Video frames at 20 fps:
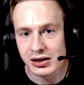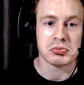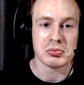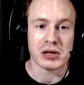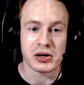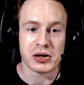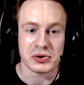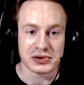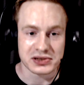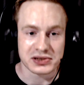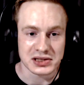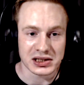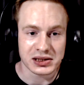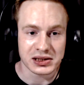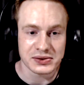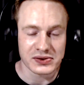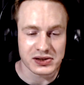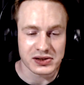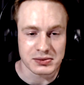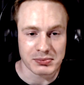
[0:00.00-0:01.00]

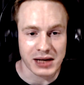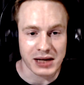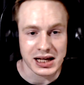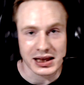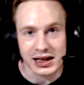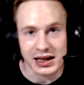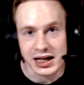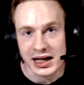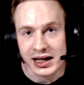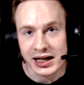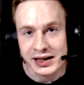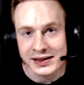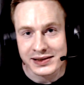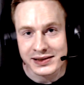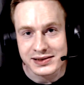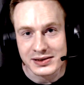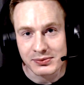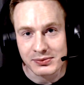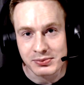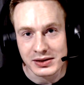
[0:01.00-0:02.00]
Ourselves and Mad
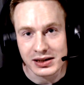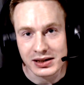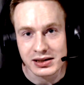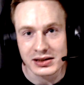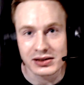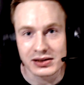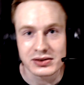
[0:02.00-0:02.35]
Lions are being